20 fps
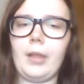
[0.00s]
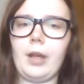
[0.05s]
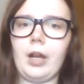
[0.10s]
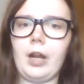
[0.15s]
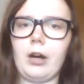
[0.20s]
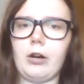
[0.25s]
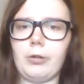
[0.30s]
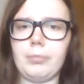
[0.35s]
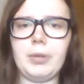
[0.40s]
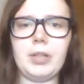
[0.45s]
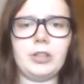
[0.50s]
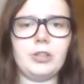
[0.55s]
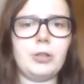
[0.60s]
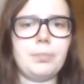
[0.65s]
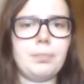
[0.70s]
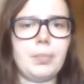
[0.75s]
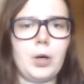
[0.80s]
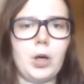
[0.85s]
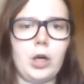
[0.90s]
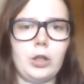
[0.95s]
Arabic
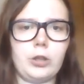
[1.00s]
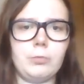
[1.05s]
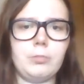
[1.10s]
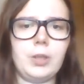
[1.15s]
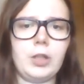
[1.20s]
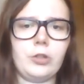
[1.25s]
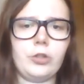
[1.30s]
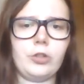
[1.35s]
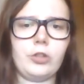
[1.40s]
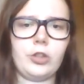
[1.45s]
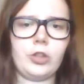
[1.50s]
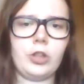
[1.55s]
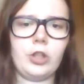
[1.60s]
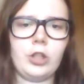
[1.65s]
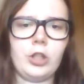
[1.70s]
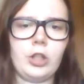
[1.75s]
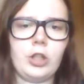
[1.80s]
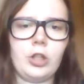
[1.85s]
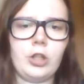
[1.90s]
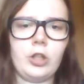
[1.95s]
department.
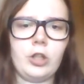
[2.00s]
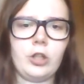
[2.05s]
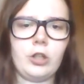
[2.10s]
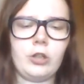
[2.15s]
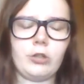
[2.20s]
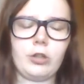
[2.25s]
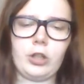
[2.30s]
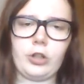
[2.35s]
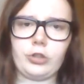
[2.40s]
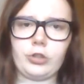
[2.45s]
You